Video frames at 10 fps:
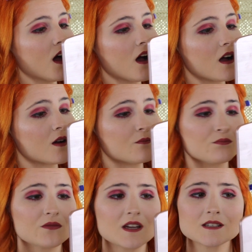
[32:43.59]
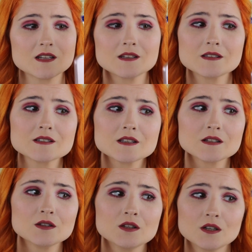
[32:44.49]
Like I said, it's a
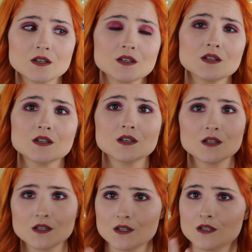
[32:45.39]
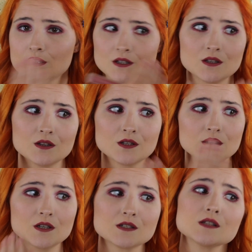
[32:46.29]
little
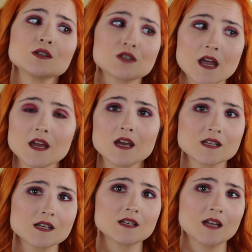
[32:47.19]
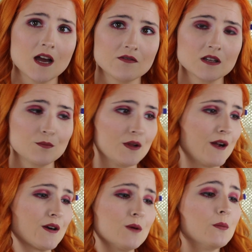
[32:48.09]
janky because I didn't have a lip liner,